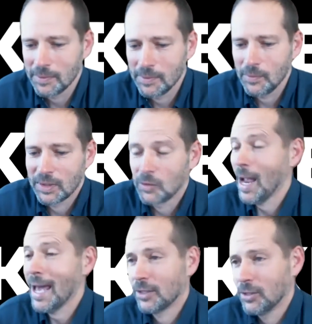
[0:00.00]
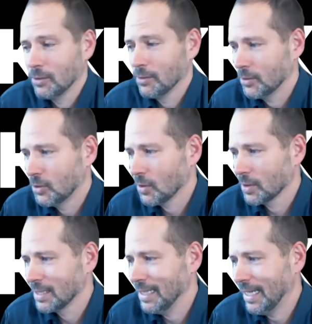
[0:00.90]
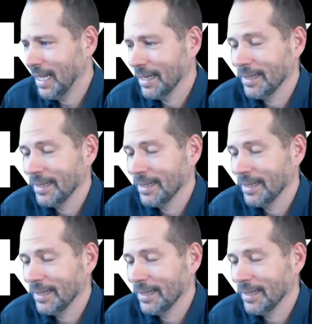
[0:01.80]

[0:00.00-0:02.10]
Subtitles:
with gratitude towards Nikken.